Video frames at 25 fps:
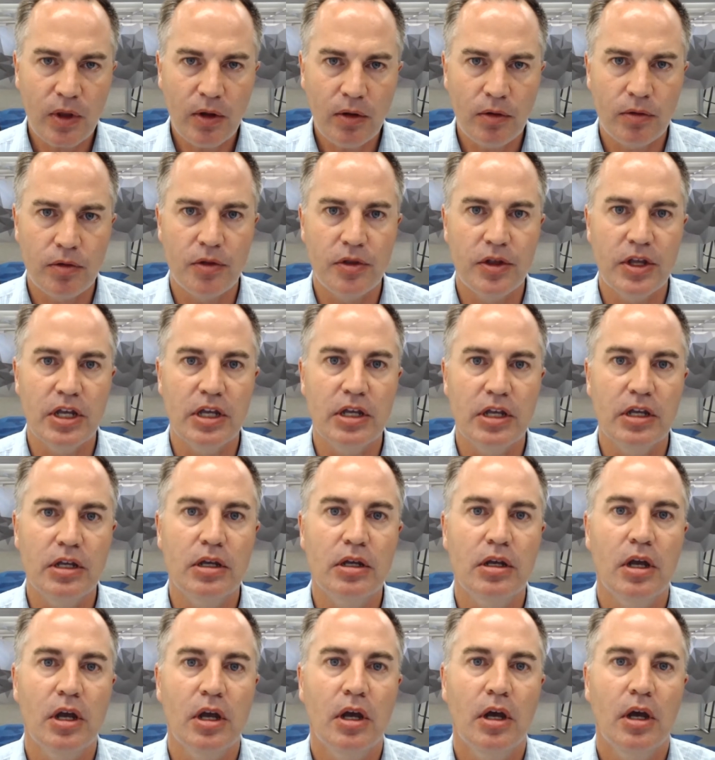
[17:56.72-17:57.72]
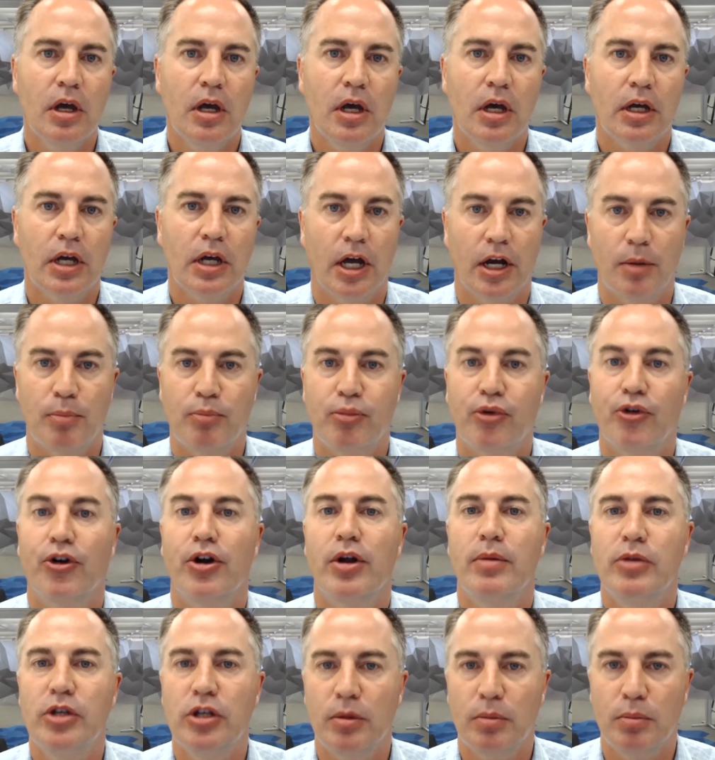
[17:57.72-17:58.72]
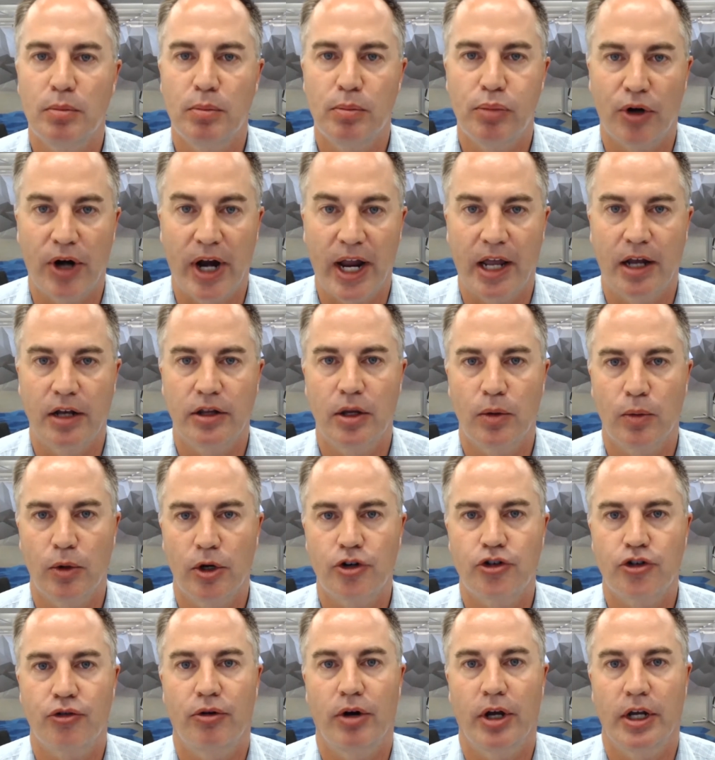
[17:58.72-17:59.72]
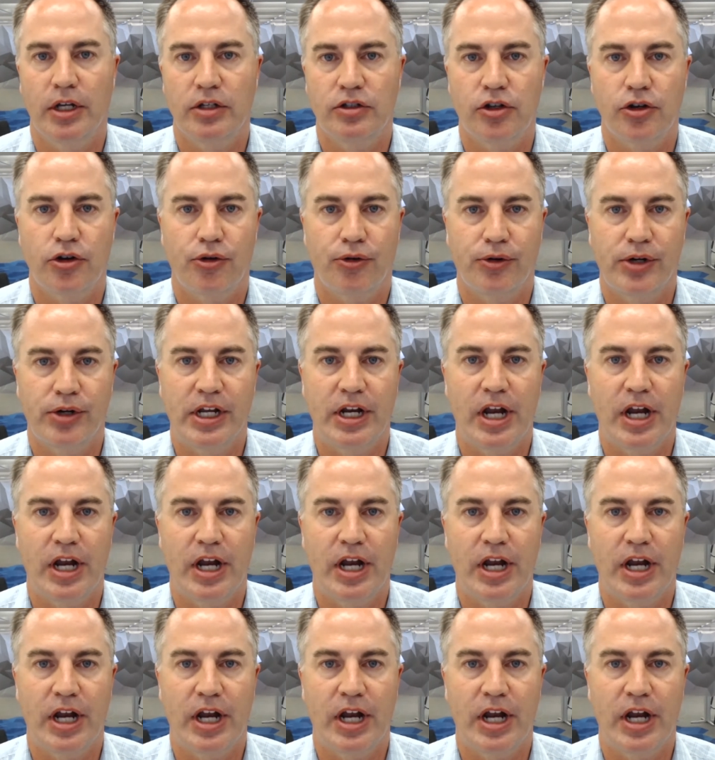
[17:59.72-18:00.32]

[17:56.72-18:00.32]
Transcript: the kind of premium brand that we're trying to create